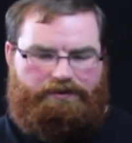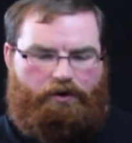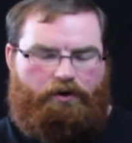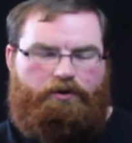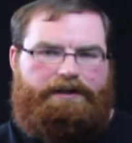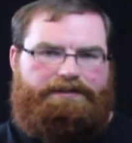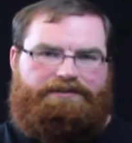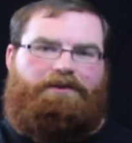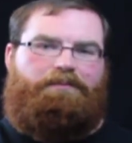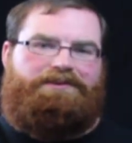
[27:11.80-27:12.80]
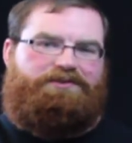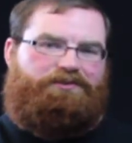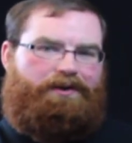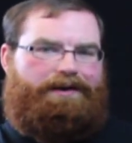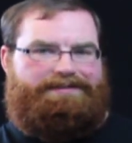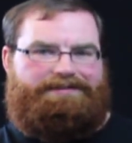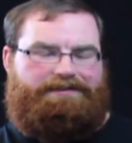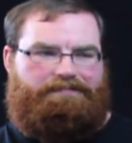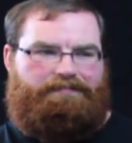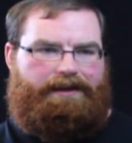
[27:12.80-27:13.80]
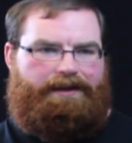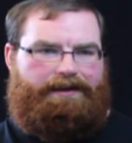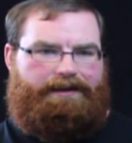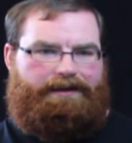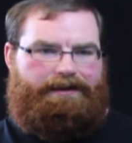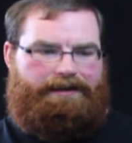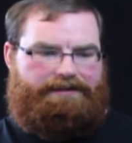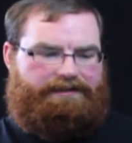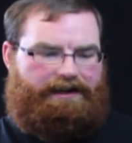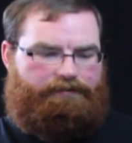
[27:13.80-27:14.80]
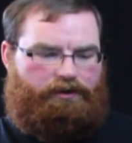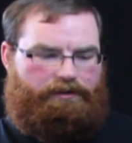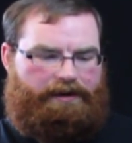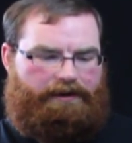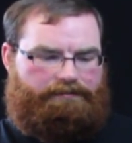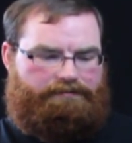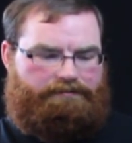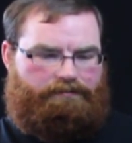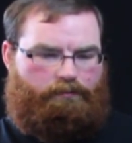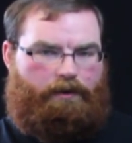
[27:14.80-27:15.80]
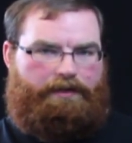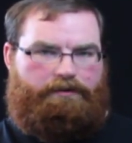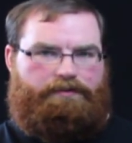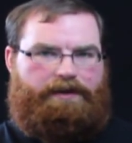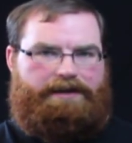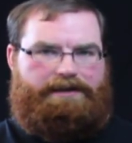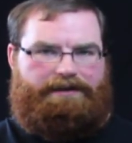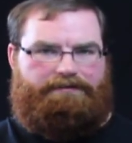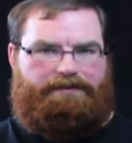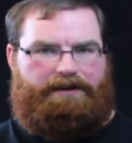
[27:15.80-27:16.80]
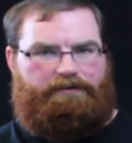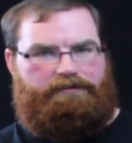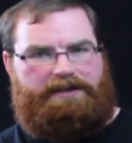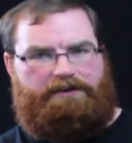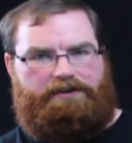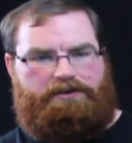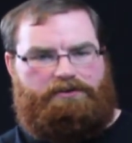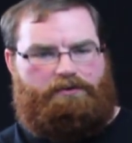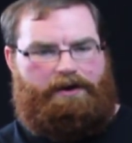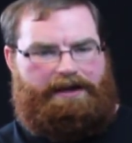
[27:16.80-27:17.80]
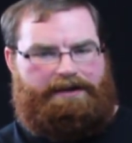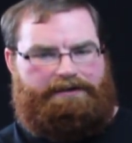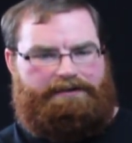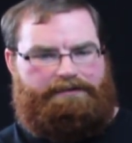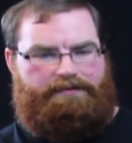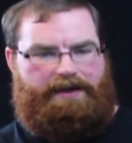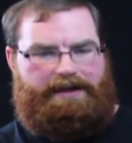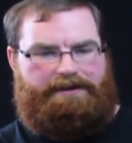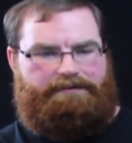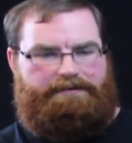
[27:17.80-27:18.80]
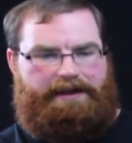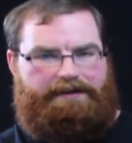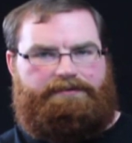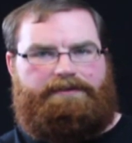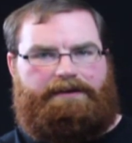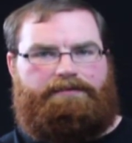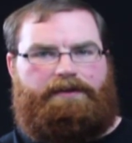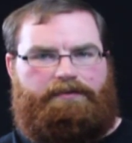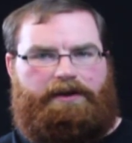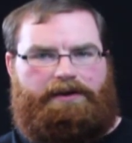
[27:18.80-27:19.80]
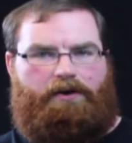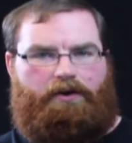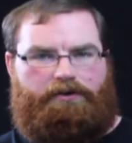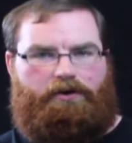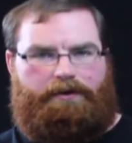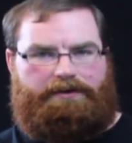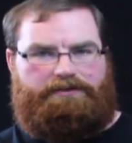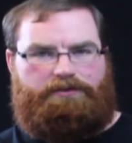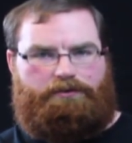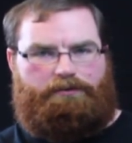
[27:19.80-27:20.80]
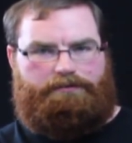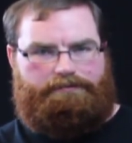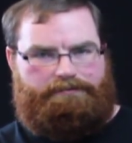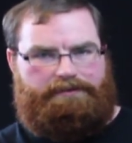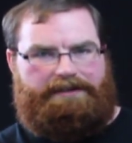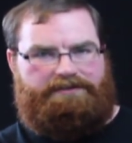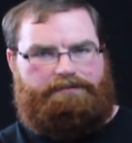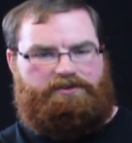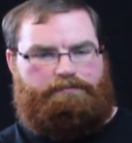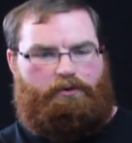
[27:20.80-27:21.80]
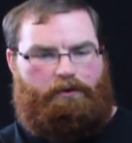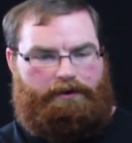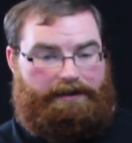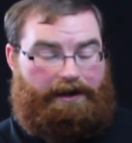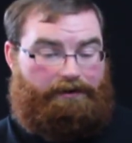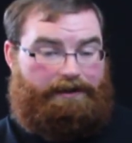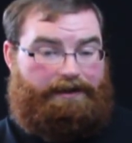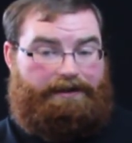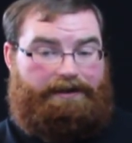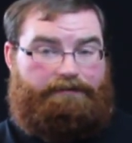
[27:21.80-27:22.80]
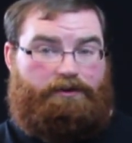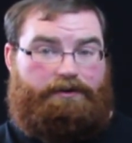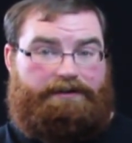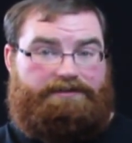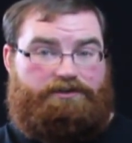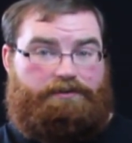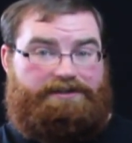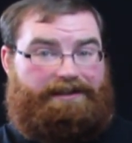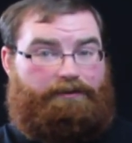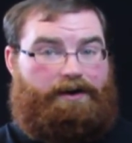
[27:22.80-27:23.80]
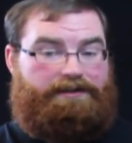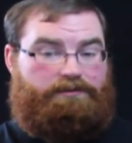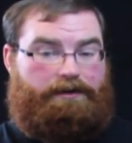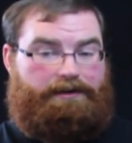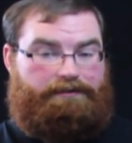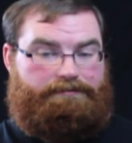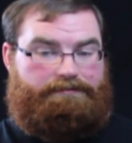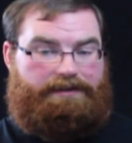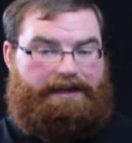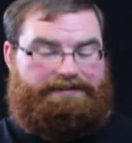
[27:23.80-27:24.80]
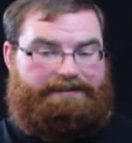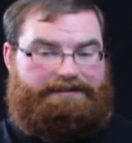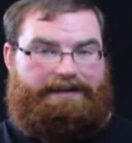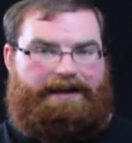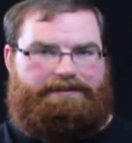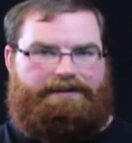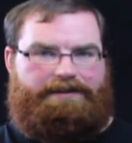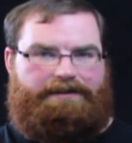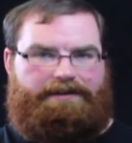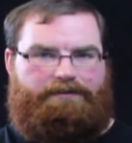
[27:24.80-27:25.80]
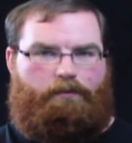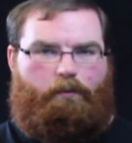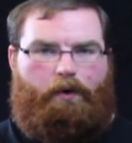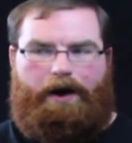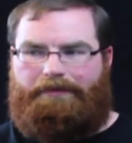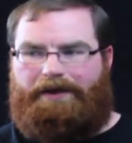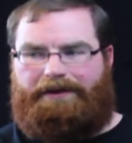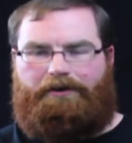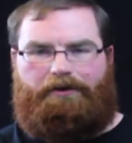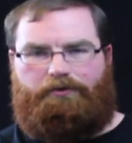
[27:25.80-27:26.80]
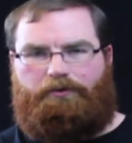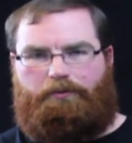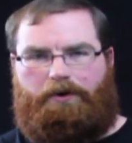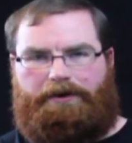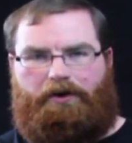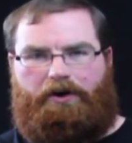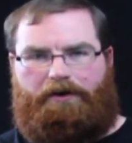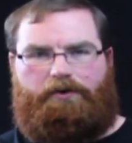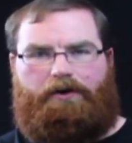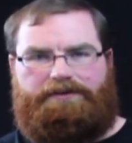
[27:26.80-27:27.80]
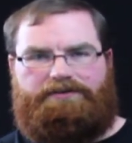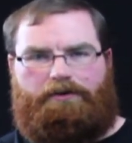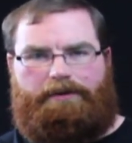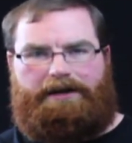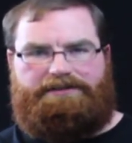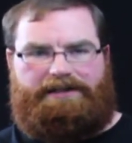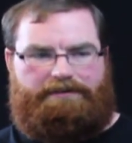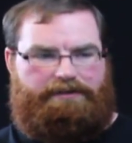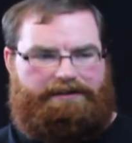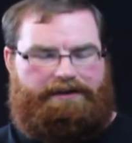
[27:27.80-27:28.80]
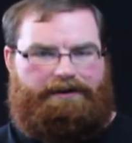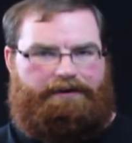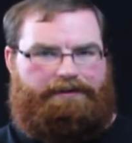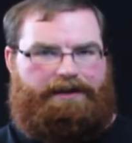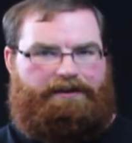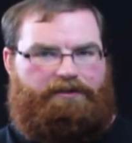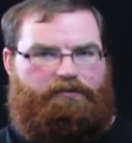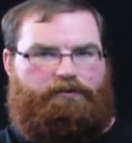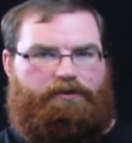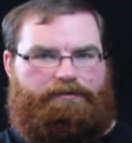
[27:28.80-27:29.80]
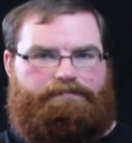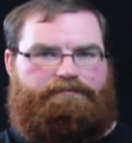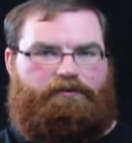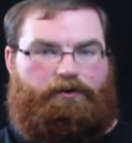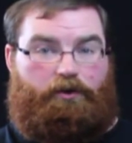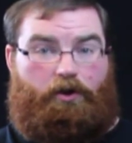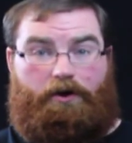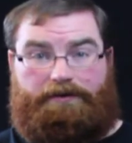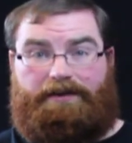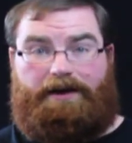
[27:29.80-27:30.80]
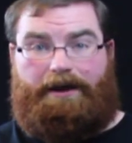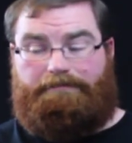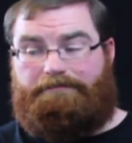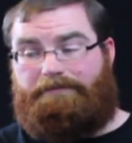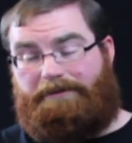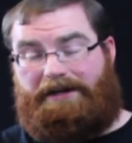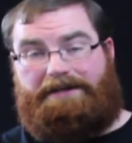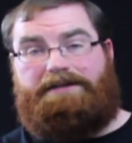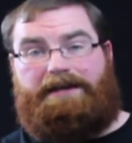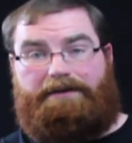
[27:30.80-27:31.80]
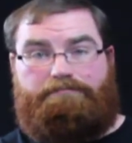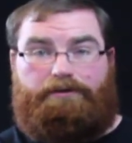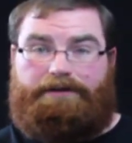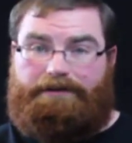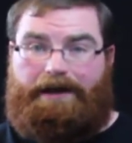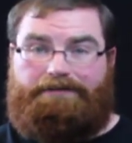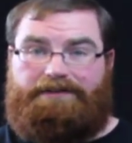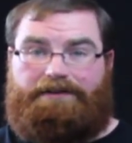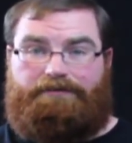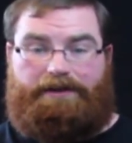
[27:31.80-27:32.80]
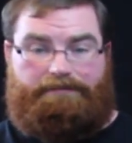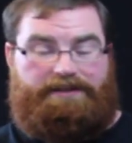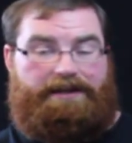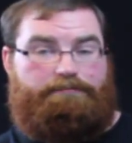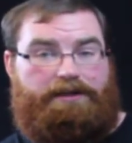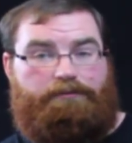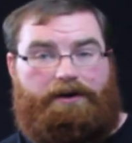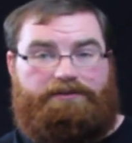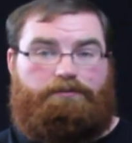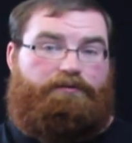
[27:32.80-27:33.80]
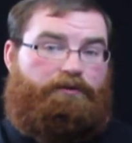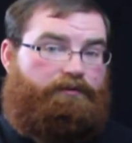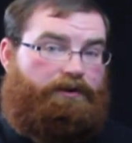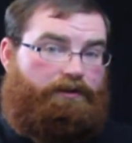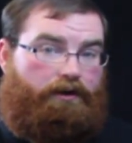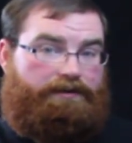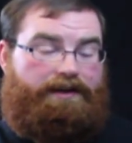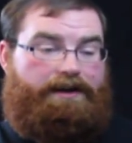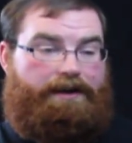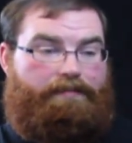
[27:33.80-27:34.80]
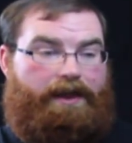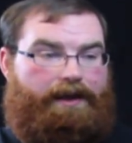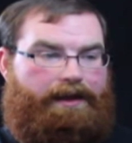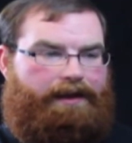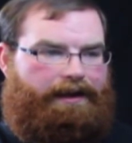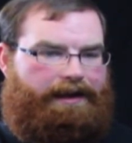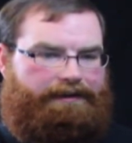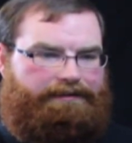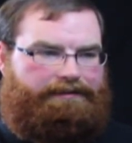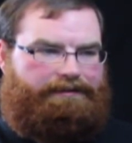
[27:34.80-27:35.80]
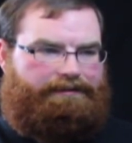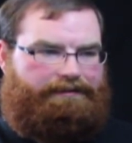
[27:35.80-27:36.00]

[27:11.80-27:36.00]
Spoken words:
earning someone's trust is kind of all about whether they can kind of lean on you and they think that they are going to get some support. Now, if you look at a situation like Rodswell, that is exactly why that caught Group 1 off guard so much. He'd been there for a long time. Maybe not in-game, but outside of game. Dan played Rodswell for a very long time, and